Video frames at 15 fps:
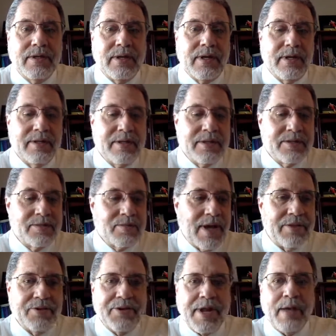this
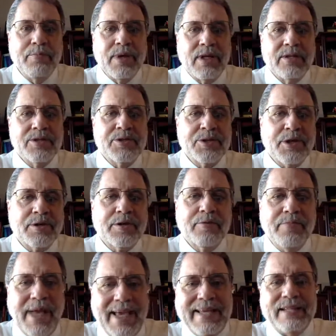rather nebulous
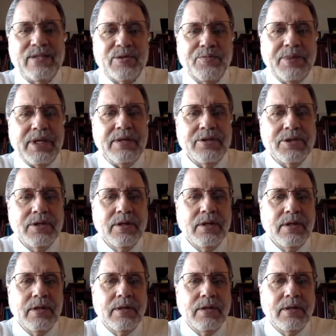term, hate speech,